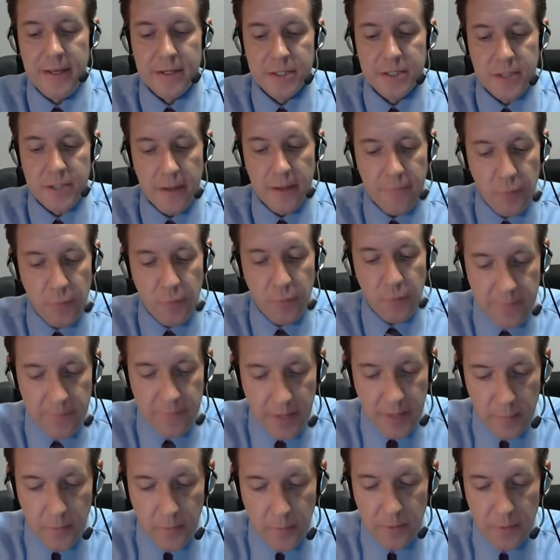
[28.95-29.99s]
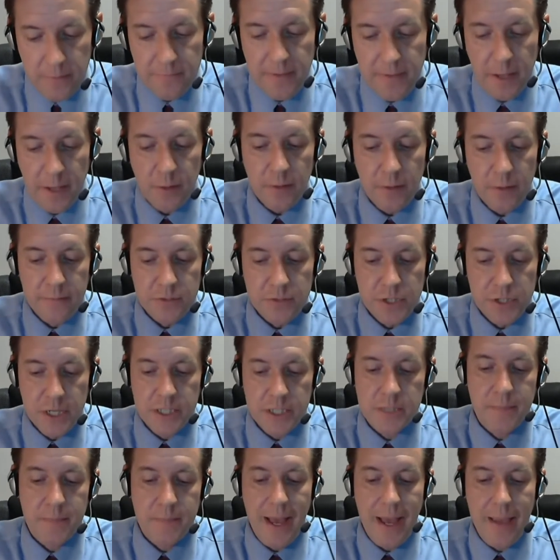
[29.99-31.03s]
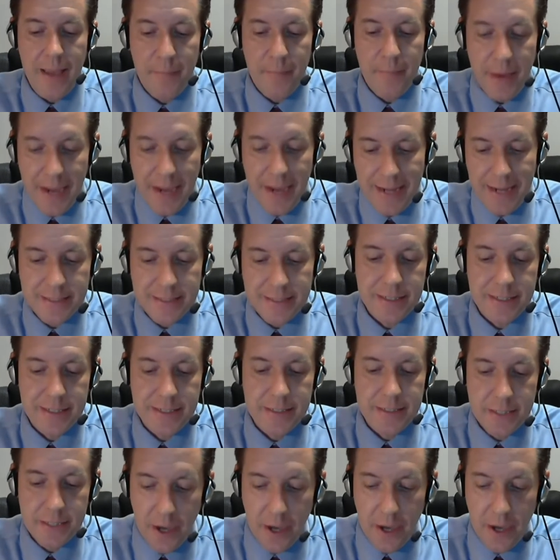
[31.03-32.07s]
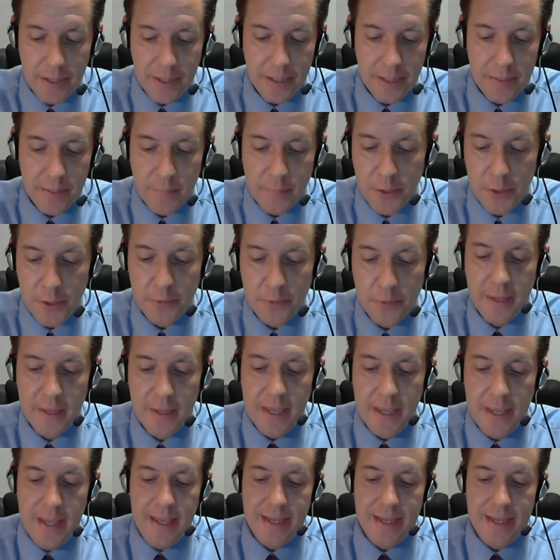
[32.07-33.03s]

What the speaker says: software developer and founder of JustMyBytes, Todd Lebeauc.